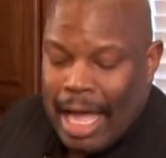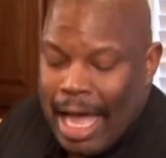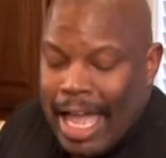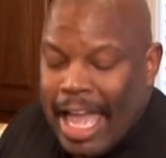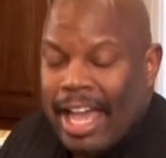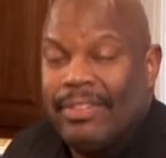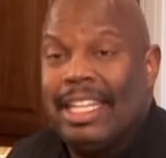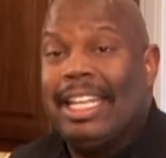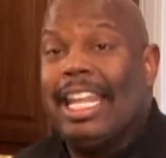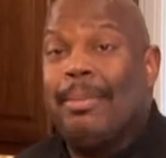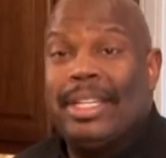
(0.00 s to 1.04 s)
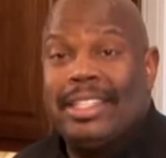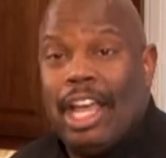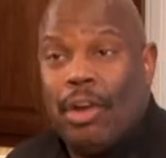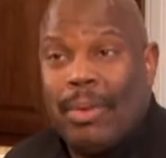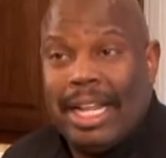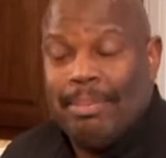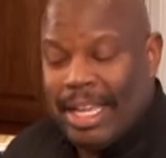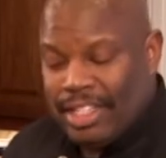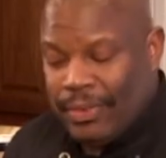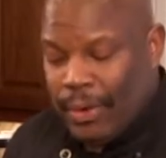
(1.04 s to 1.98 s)
I have the lemons already
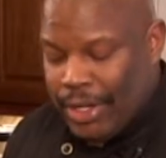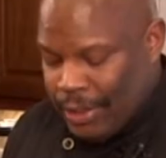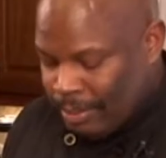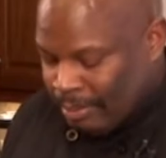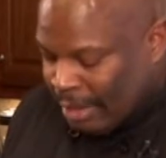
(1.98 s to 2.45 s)
minced for you.